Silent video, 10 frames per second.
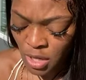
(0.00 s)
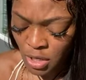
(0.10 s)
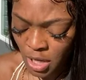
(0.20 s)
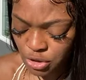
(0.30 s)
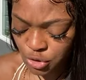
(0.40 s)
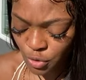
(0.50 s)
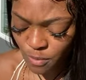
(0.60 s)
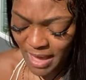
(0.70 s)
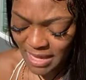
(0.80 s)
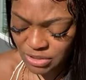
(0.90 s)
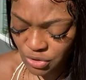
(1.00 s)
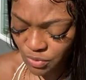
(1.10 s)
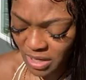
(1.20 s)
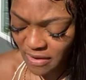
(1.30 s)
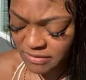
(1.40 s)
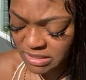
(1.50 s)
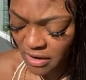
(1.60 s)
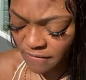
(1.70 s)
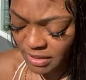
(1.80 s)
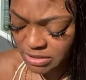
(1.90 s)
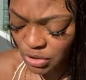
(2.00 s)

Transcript: A true mastery of service,